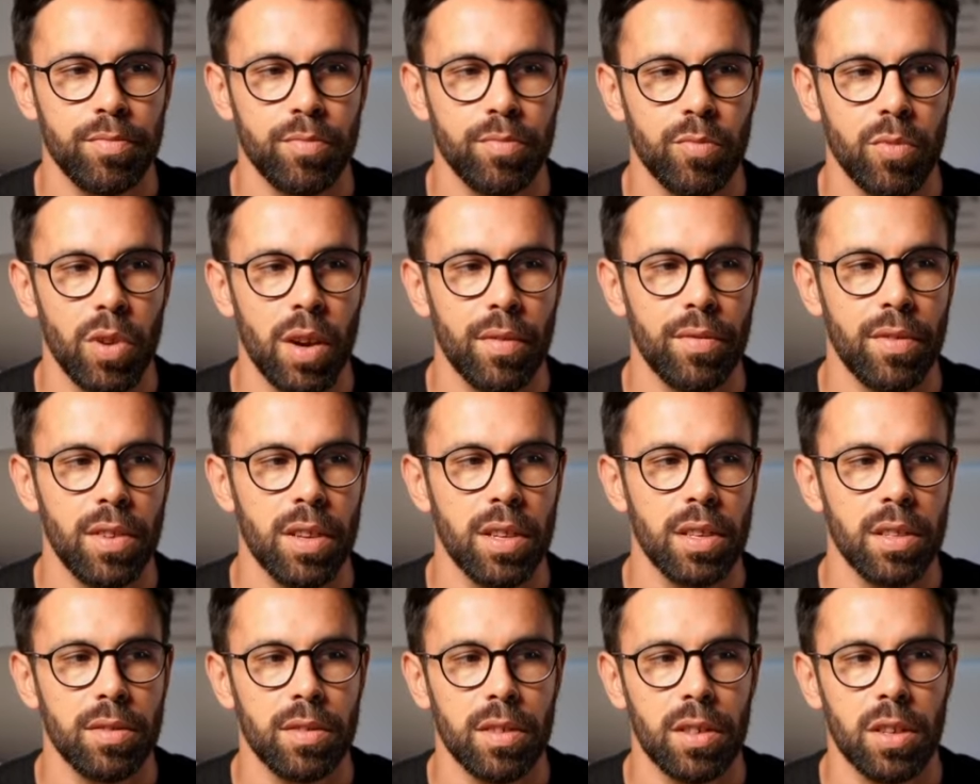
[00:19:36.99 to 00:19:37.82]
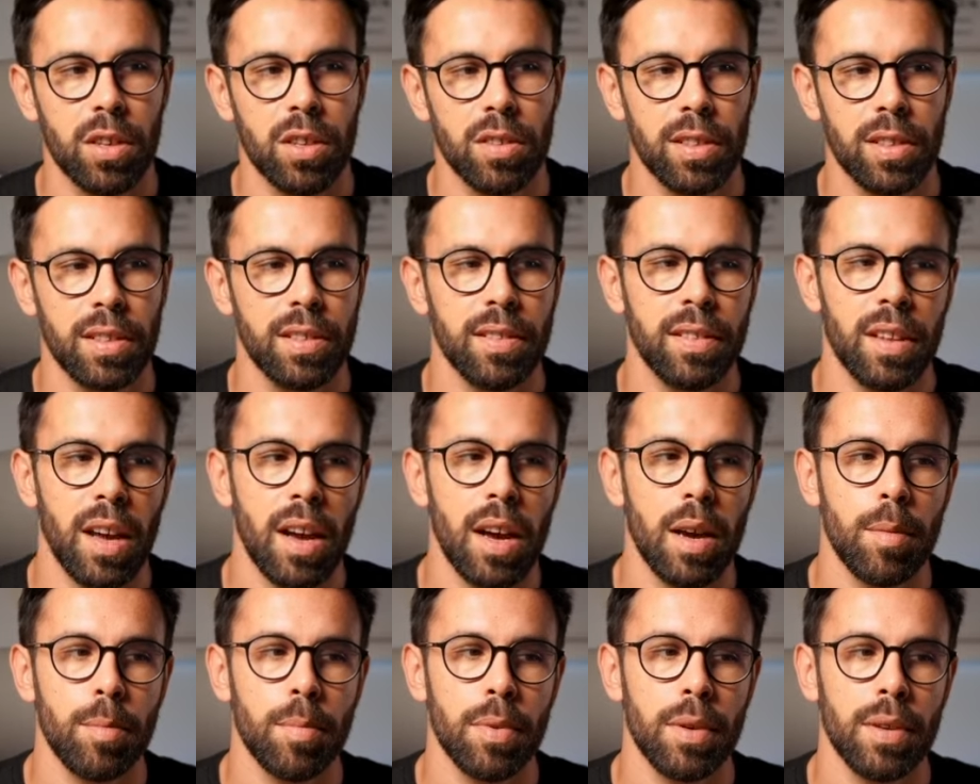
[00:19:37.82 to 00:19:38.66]
We have here the content
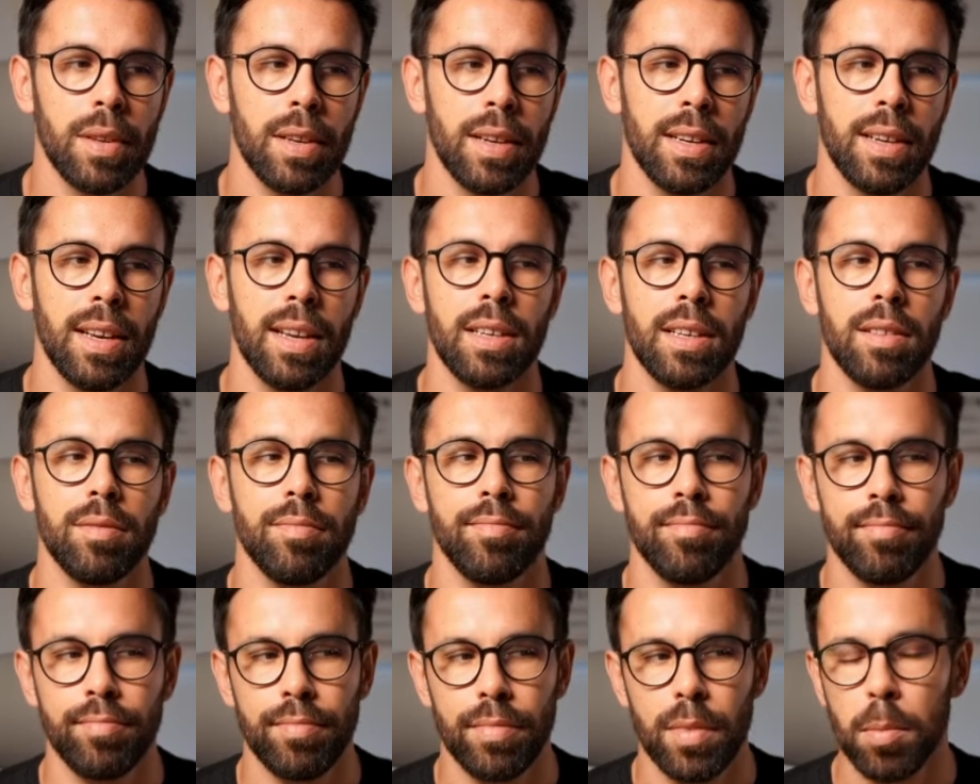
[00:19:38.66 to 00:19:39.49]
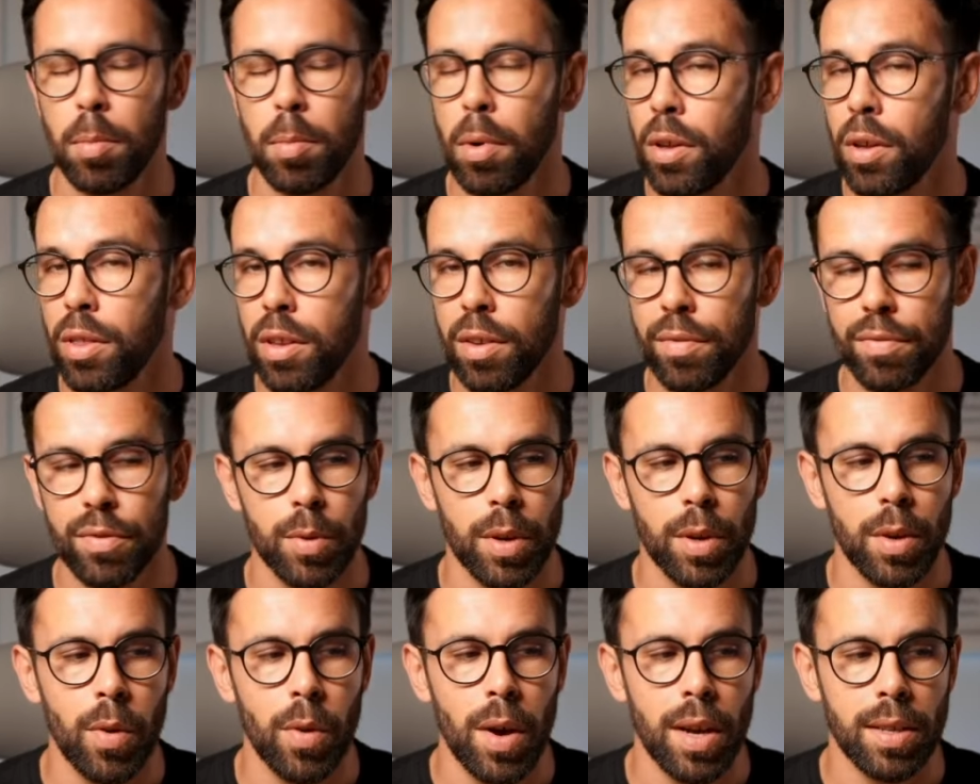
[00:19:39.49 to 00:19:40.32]
type, and then the body of the
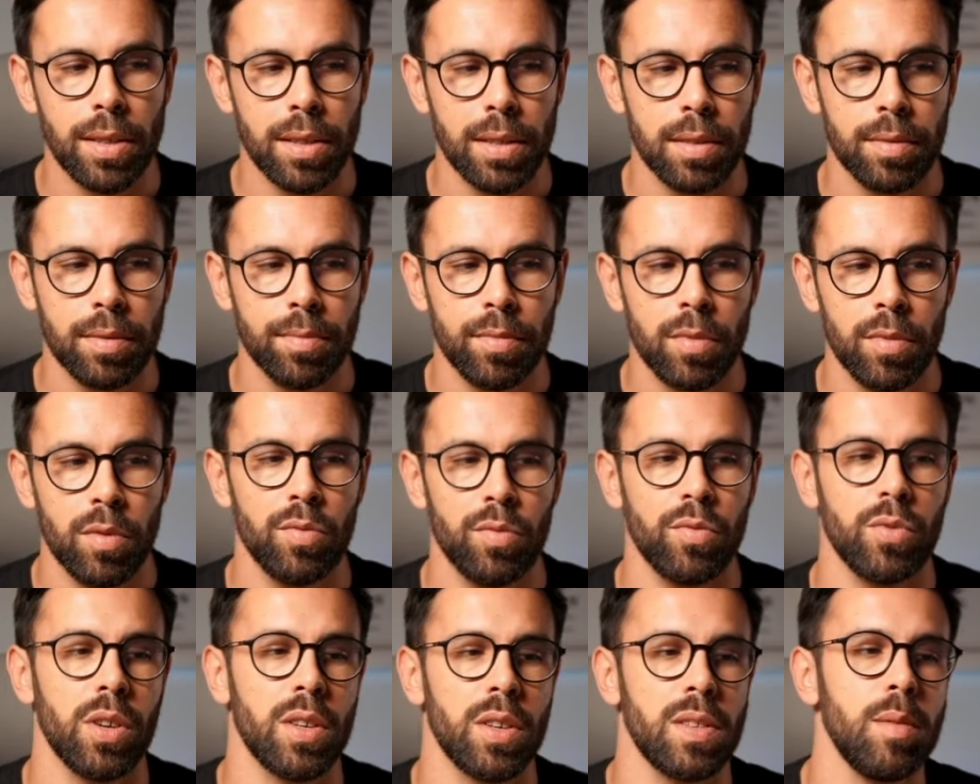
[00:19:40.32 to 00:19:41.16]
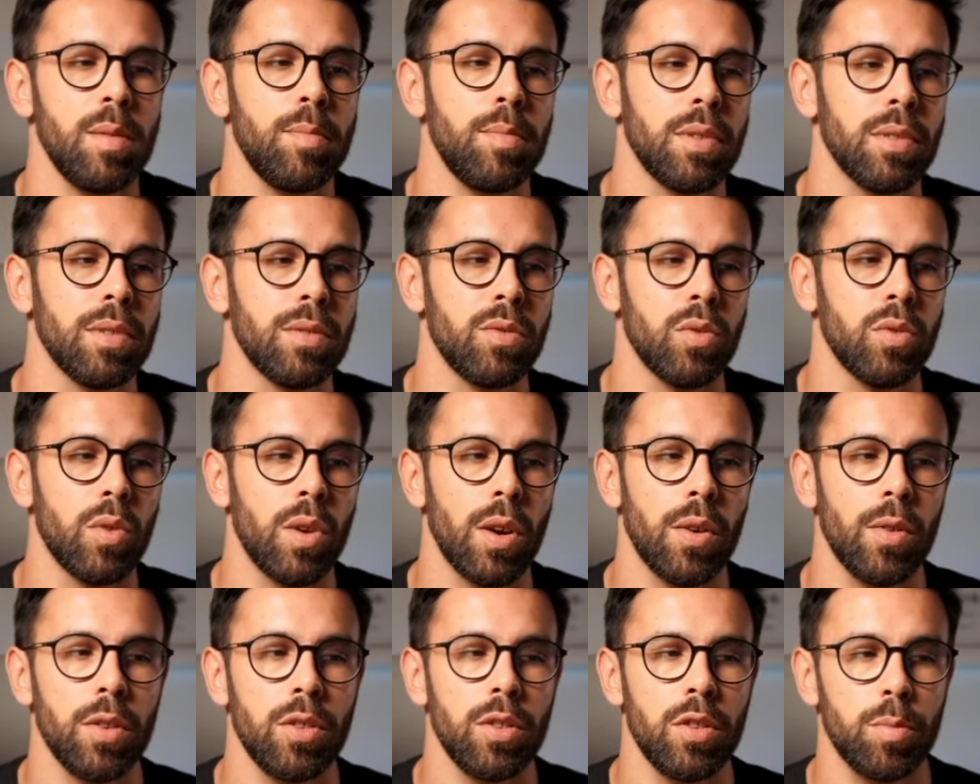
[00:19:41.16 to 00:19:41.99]
request. For example, do I
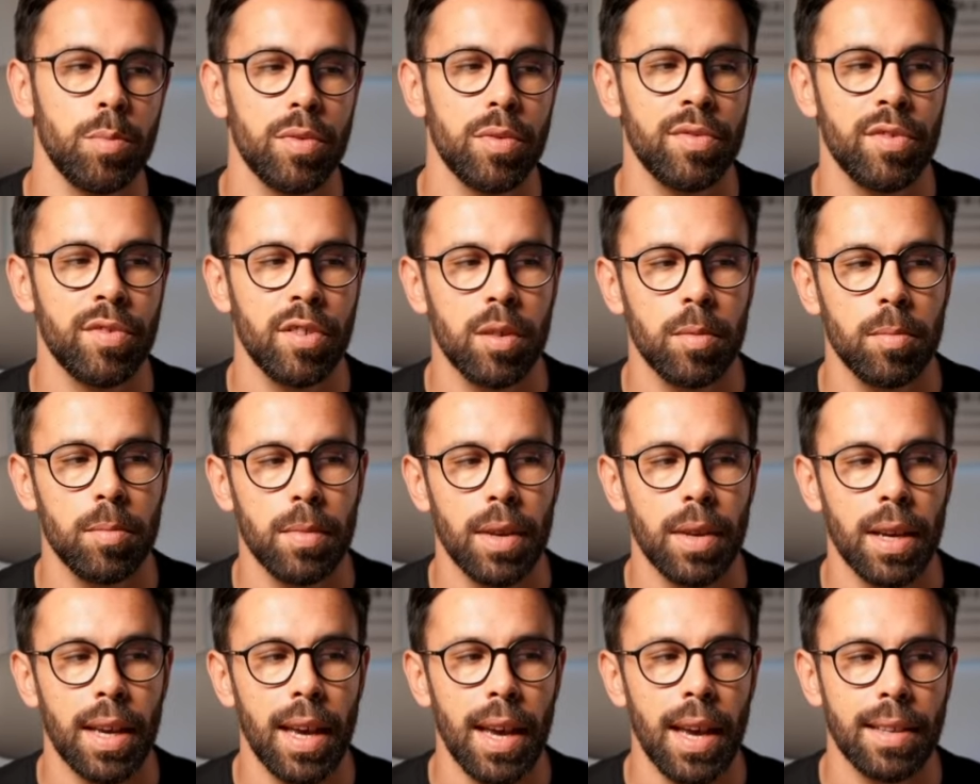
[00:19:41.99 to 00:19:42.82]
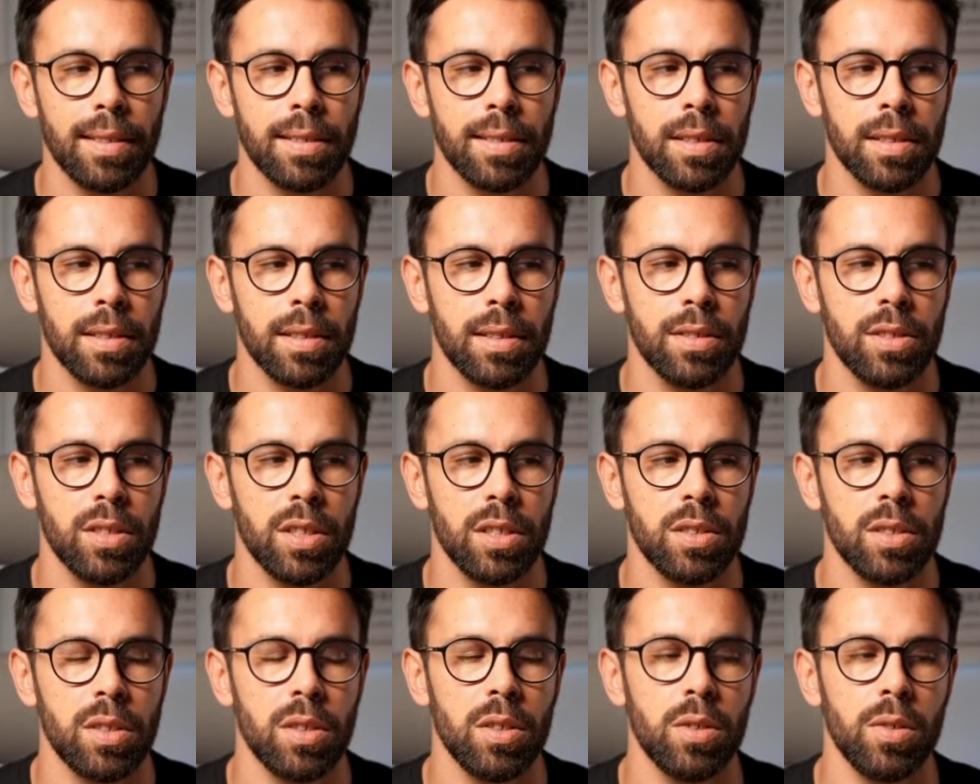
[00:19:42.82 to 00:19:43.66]
want to perform a GET?
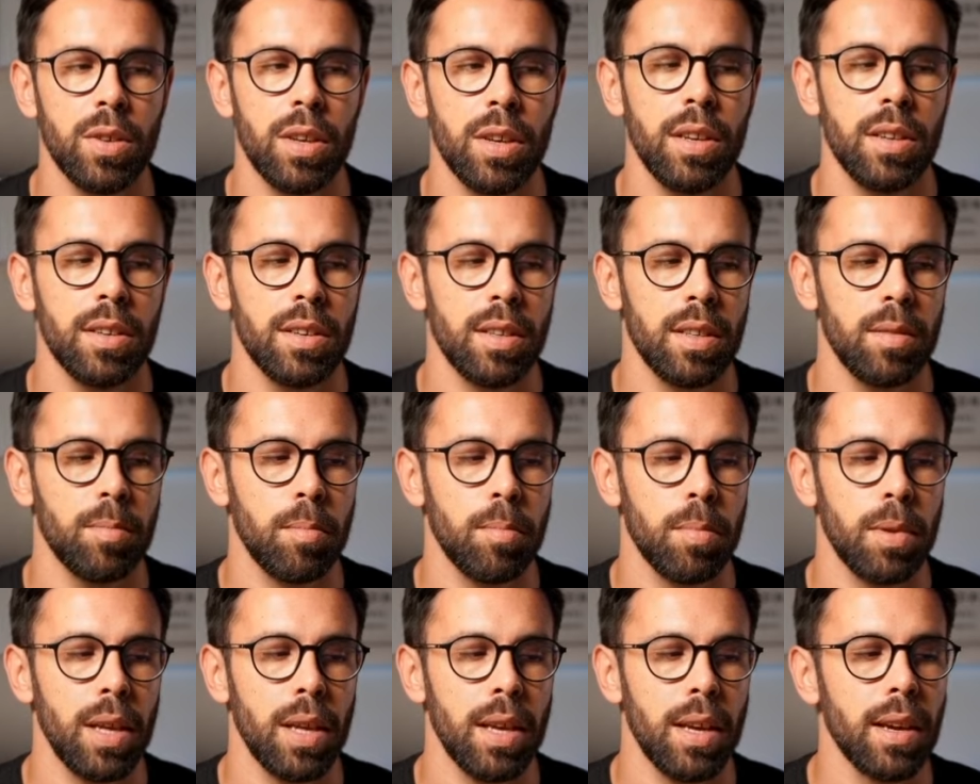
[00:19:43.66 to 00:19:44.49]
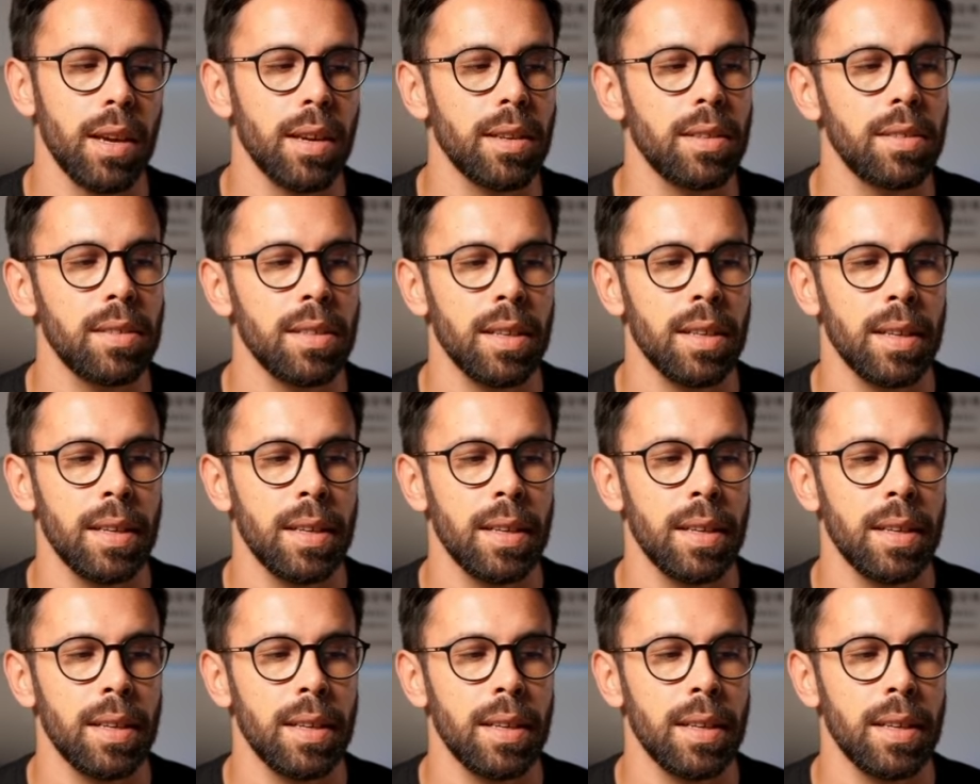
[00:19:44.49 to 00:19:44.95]
Just go here and play it.